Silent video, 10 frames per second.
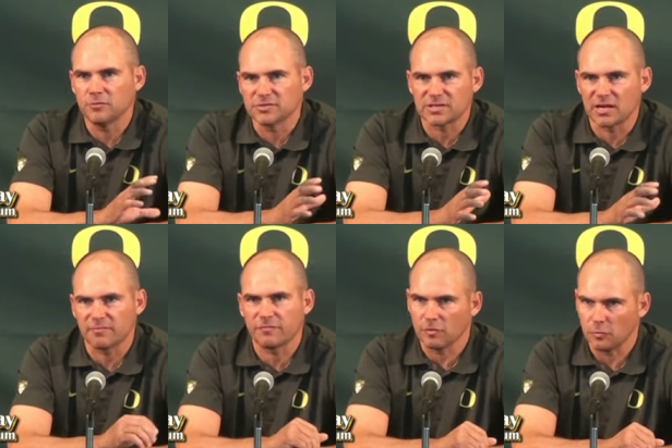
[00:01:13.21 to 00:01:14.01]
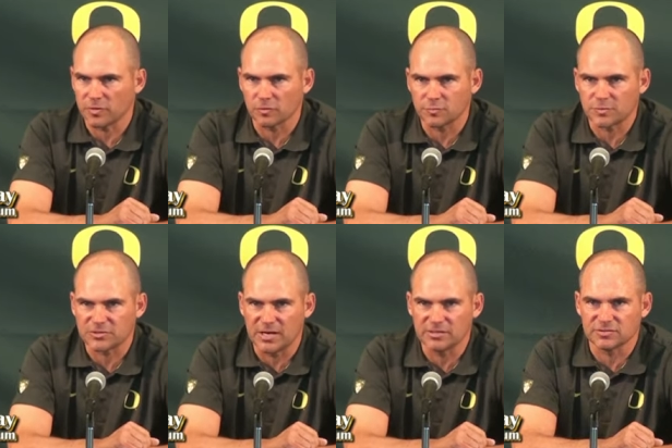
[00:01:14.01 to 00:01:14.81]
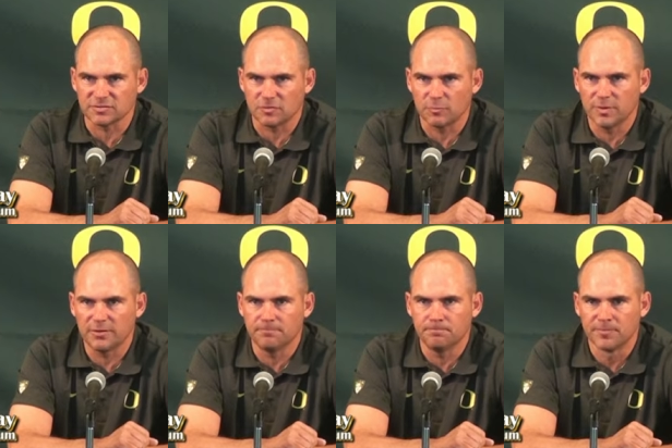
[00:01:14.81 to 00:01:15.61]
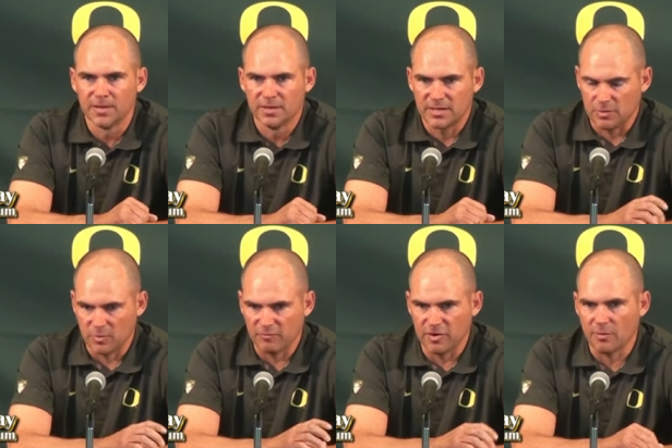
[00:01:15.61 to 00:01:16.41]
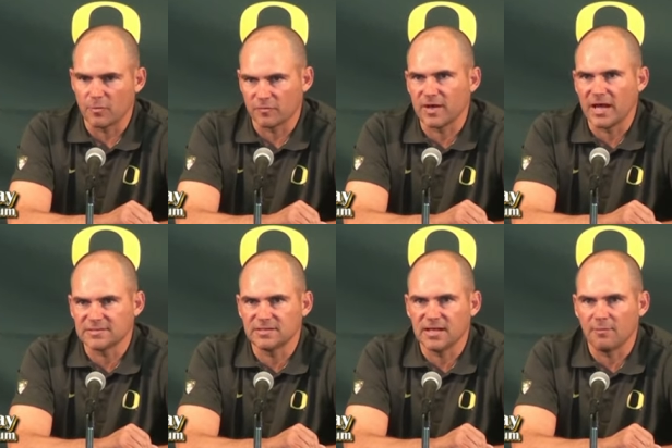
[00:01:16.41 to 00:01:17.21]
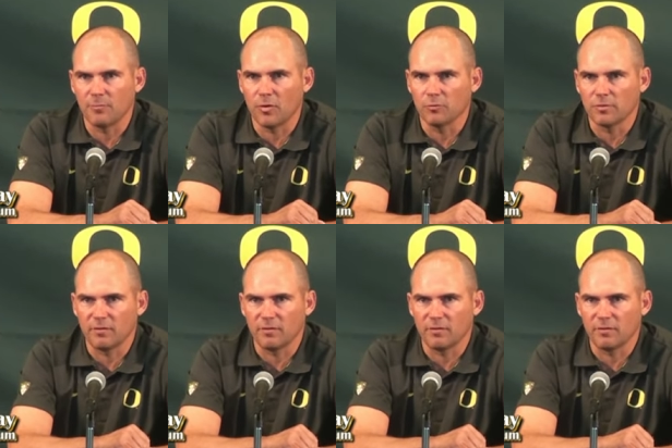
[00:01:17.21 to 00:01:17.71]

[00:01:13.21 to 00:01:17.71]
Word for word: You just kind of fiddle with those percentages a little bit, and, and we have a number of guys in that boat.